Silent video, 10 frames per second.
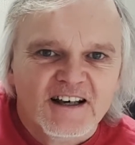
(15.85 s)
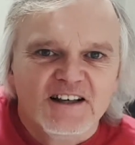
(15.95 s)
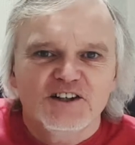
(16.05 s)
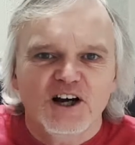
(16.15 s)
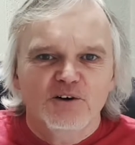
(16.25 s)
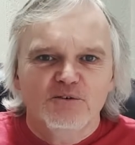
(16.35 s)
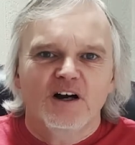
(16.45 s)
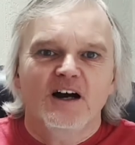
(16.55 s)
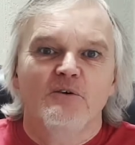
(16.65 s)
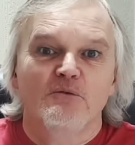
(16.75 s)
So
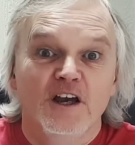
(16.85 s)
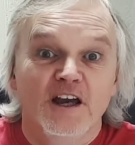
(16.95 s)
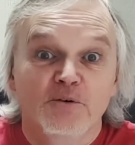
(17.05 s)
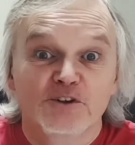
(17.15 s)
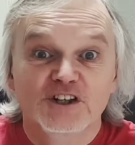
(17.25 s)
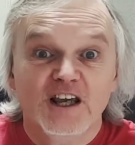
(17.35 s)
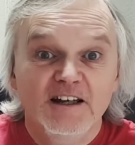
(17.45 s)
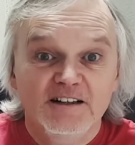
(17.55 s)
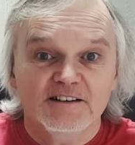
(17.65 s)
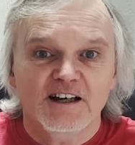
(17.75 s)
we're here once
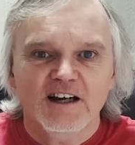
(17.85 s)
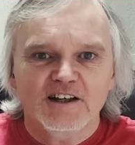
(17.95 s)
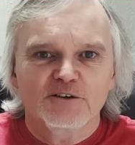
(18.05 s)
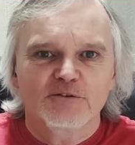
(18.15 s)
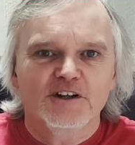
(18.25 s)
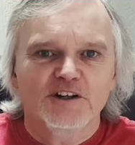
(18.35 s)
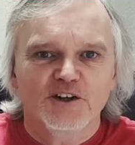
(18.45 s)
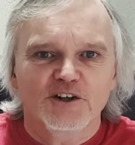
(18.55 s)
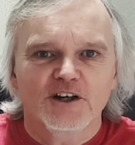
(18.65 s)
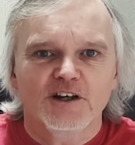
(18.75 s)
again. I'm going to read
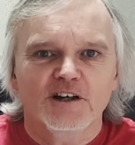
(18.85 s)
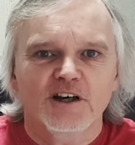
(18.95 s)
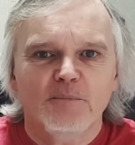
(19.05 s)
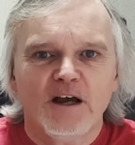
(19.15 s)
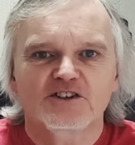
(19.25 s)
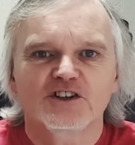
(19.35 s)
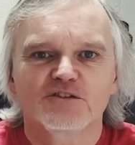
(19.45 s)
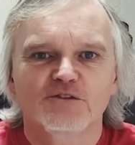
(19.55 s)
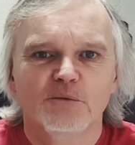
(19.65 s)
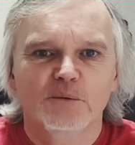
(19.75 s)
another passage
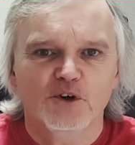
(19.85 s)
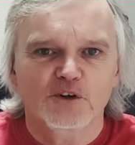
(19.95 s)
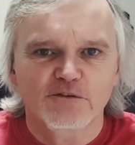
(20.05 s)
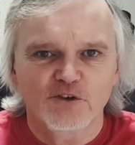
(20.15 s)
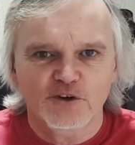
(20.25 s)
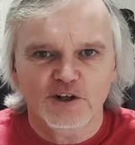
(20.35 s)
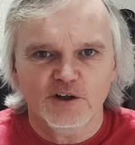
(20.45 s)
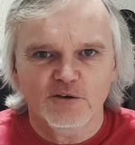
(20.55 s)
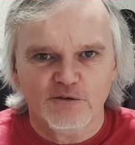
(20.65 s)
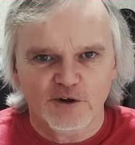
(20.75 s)
from the book for
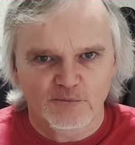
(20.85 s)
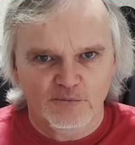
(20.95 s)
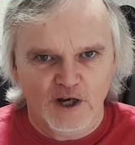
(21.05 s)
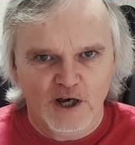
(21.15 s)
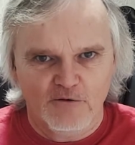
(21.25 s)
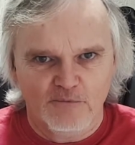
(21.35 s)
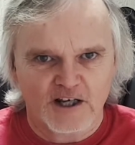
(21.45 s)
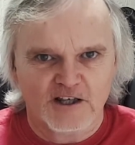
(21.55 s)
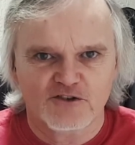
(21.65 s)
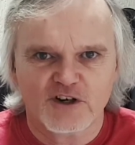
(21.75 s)
you from
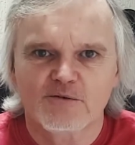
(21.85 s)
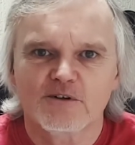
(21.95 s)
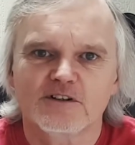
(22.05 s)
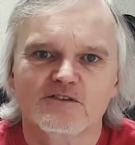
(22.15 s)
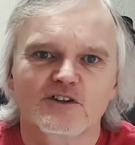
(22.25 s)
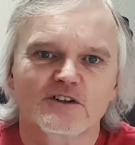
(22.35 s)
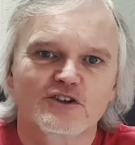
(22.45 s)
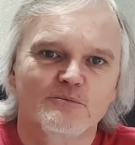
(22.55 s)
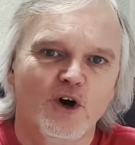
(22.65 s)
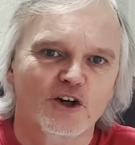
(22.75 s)
Breaking the Tranquillity of
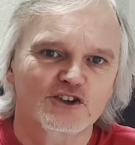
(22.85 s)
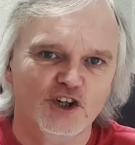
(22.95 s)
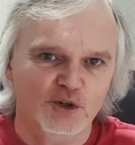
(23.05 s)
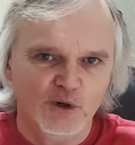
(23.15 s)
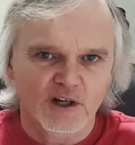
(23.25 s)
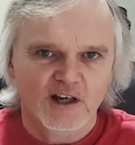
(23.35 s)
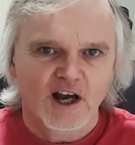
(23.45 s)
Solitude Part 2.